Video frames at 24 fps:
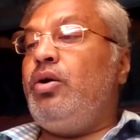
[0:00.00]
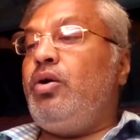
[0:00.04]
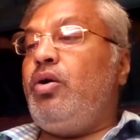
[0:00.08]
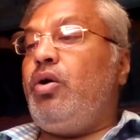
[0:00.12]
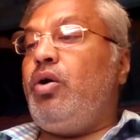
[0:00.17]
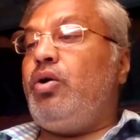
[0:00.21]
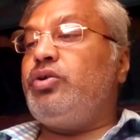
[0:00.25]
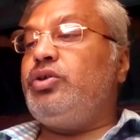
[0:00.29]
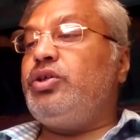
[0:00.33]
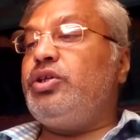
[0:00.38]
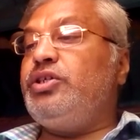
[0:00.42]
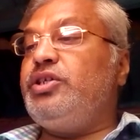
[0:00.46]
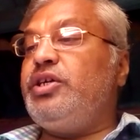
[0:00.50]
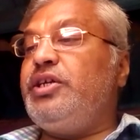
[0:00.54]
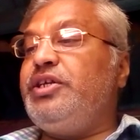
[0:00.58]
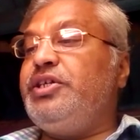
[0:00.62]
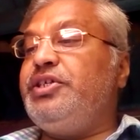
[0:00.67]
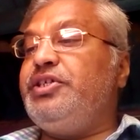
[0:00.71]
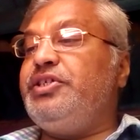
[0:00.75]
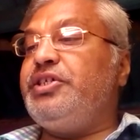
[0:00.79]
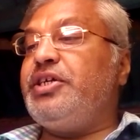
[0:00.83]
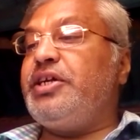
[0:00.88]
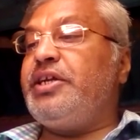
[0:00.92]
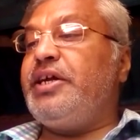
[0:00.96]
Oxygen
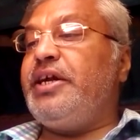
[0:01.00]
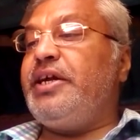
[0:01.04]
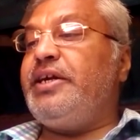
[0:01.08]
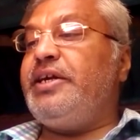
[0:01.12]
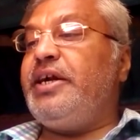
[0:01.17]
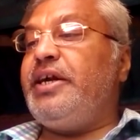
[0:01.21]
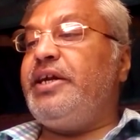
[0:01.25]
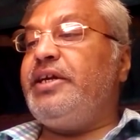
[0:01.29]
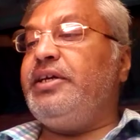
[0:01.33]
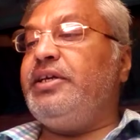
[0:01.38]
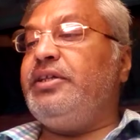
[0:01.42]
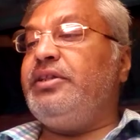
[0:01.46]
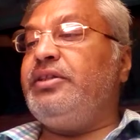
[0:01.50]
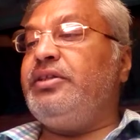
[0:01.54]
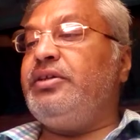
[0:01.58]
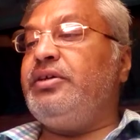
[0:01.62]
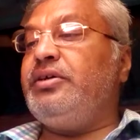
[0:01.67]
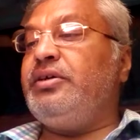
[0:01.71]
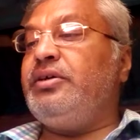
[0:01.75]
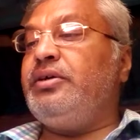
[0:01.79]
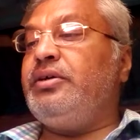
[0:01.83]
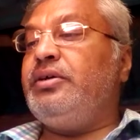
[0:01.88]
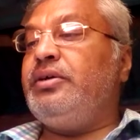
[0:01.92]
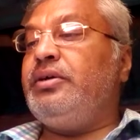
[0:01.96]
is generated in
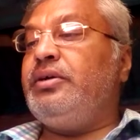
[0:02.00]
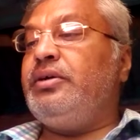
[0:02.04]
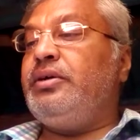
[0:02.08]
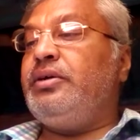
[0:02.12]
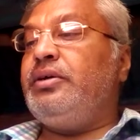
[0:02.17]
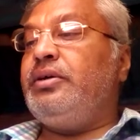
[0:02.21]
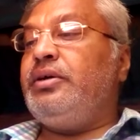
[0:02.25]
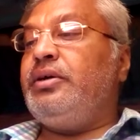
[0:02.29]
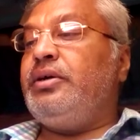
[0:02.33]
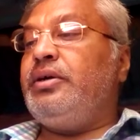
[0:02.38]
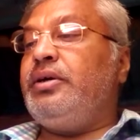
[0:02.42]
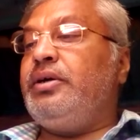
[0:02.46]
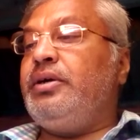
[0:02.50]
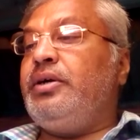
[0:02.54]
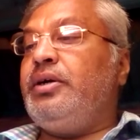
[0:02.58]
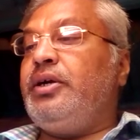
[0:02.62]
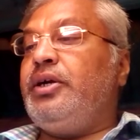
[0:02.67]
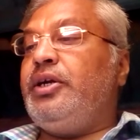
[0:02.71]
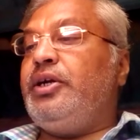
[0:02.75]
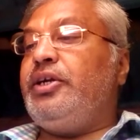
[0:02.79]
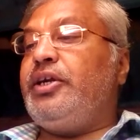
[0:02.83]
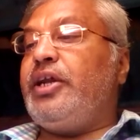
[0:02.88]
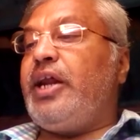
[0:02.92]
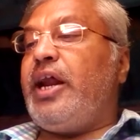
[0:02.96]
the
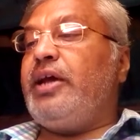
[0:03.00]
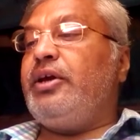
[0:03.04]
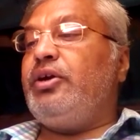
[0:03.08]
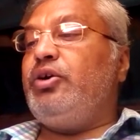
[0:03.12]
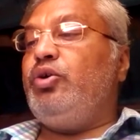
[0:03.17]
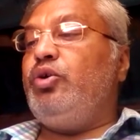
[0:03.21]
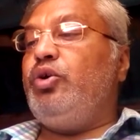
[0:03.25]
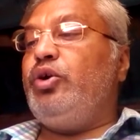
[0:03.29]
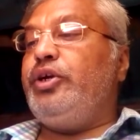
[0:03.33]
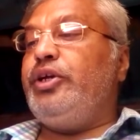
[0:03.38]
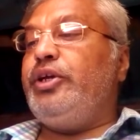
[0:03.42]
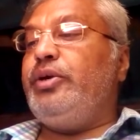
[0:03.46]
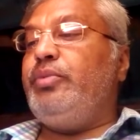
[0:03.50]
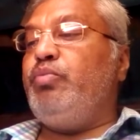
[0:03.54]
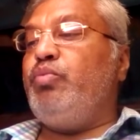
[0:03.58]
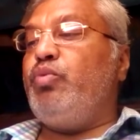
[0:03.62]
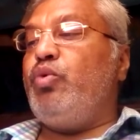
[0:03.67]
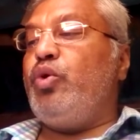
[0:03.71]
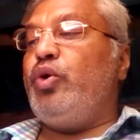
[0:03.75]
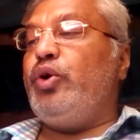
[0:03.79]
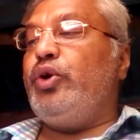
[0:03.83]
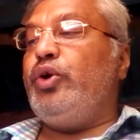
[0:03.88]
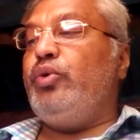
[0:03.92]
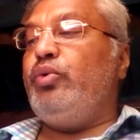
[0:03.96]
Tranquility
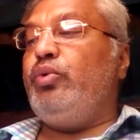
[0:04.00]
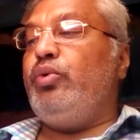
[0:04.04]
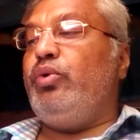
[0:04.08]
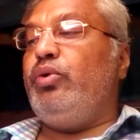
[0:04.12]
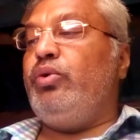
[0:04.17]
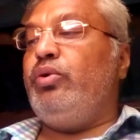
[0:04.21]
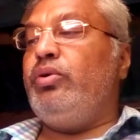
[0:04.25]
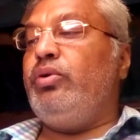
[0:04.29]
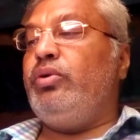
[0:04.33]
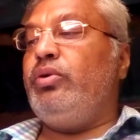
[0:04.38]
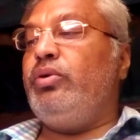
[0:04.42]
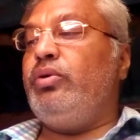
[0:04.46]
module.